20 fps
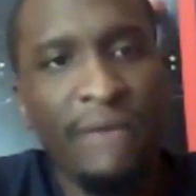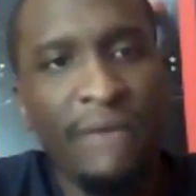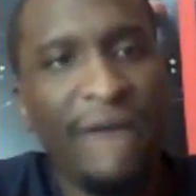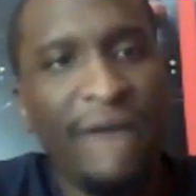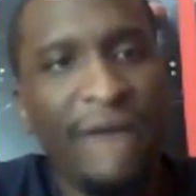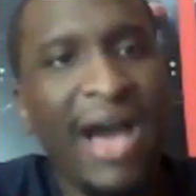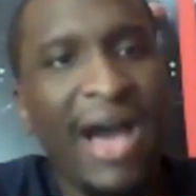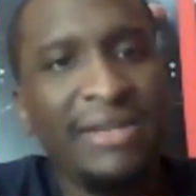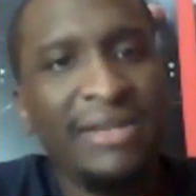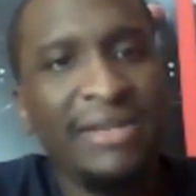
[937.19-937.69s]

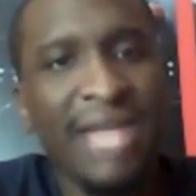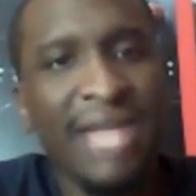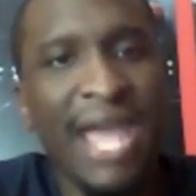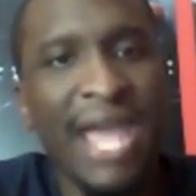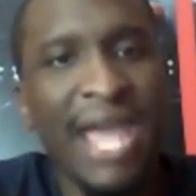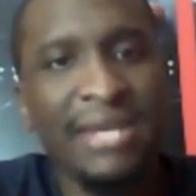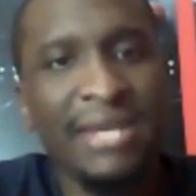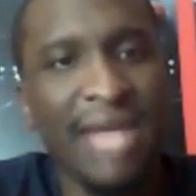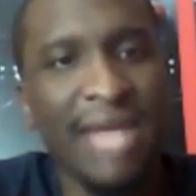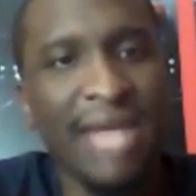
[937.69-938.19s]
5 to
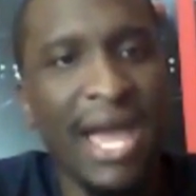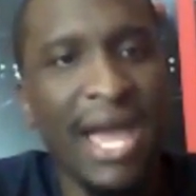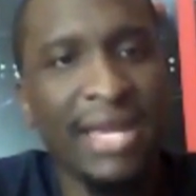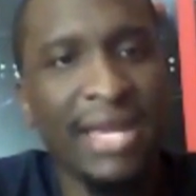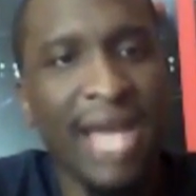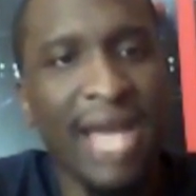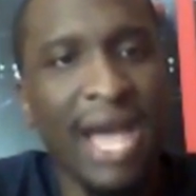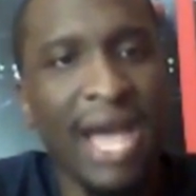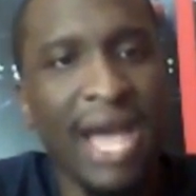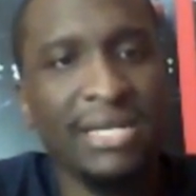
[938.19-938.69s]
8, 9
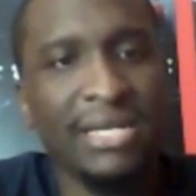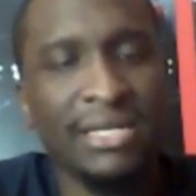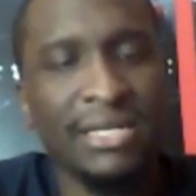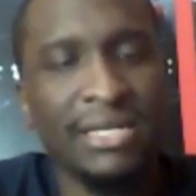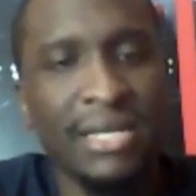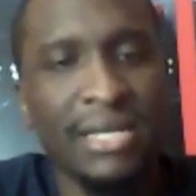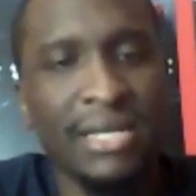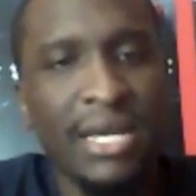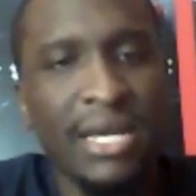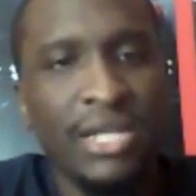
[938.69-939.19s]
guys
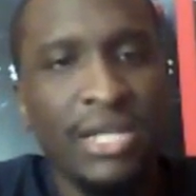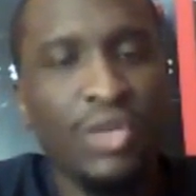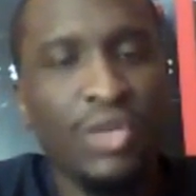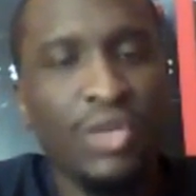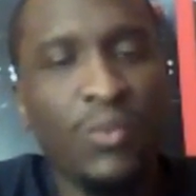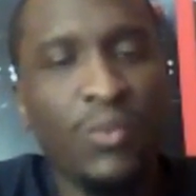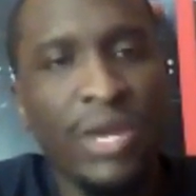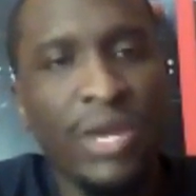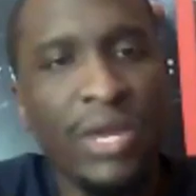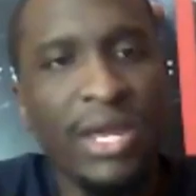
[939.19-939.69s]
to
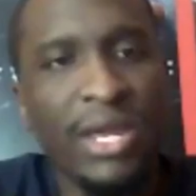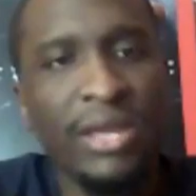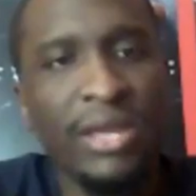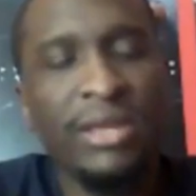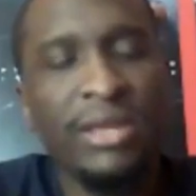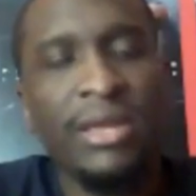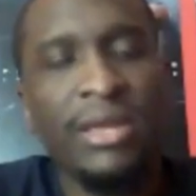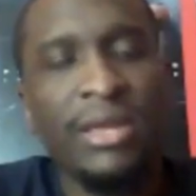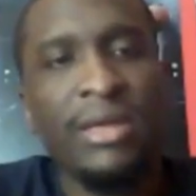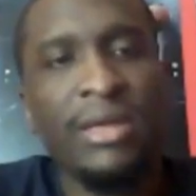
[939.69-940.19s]
win
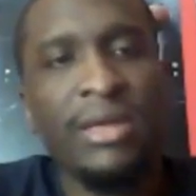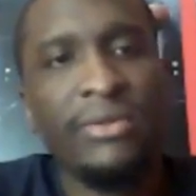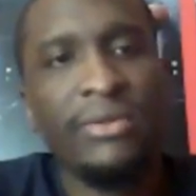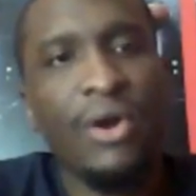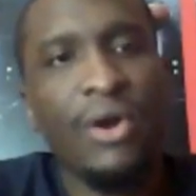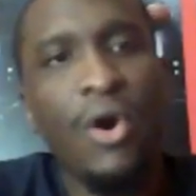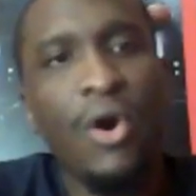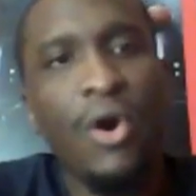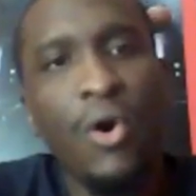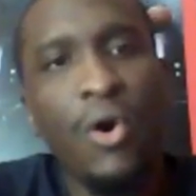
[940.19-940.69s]
the
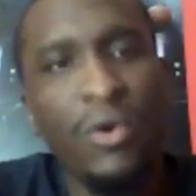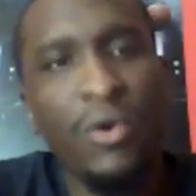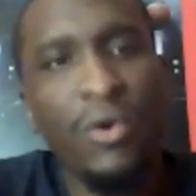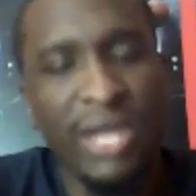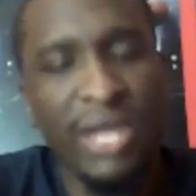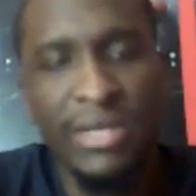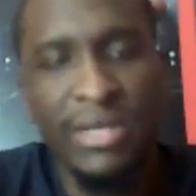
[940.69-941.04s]
whole game.